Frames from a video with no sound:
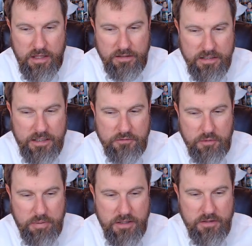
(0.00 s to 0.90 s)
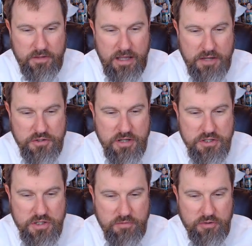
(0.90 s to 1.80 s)
In Lincoln's opinion, the
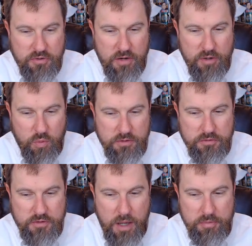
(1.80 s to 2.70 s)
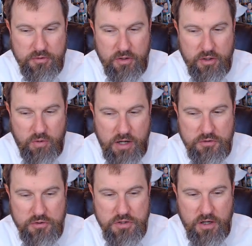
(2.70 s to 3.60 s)
agitation over slavery wouldn't stop until a
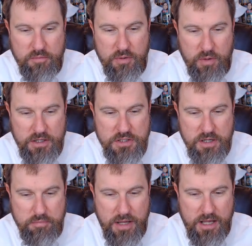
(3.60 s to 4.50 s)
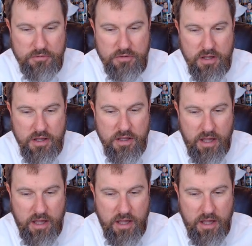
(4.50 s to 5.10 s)
crisis shall have been reached and passed.